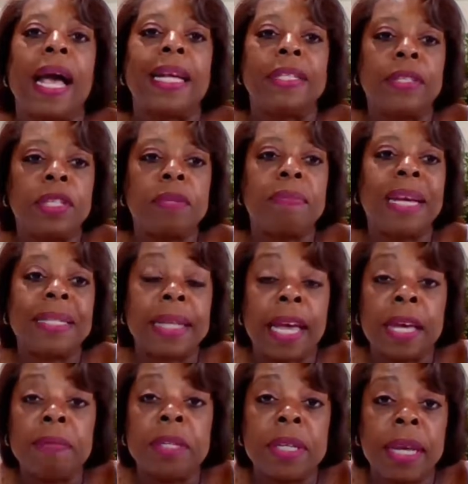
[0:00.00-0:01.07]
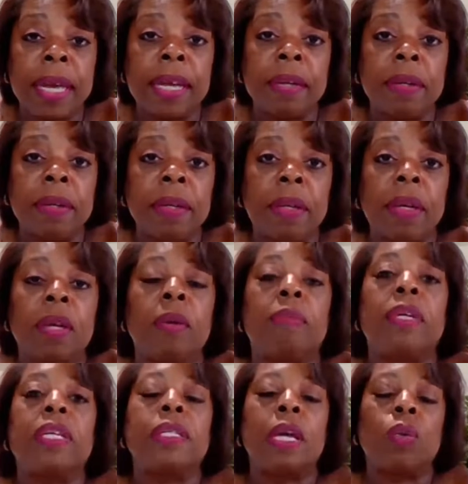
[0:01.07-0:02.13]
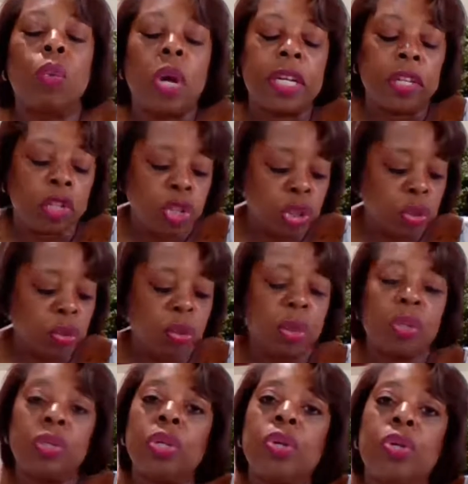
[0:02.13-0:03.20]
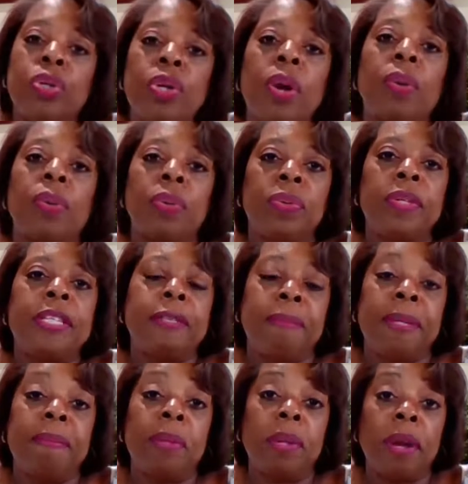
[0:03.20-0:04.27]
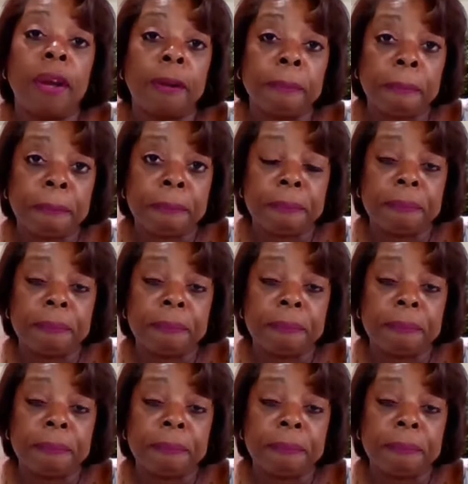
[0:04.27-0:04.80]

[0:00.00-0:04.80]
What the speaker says: I took my time today because I wanted you to know who these people are.